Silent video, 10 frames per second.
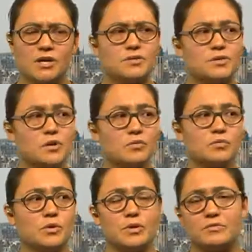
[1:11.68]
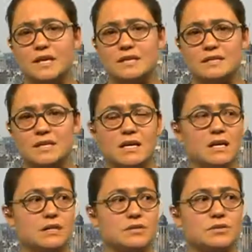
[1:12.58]
So what we're really seeing
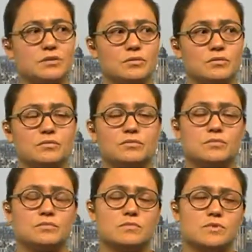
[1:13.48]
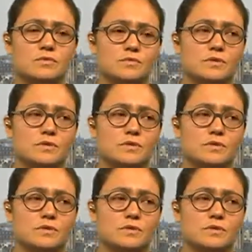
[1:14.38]
is, sort of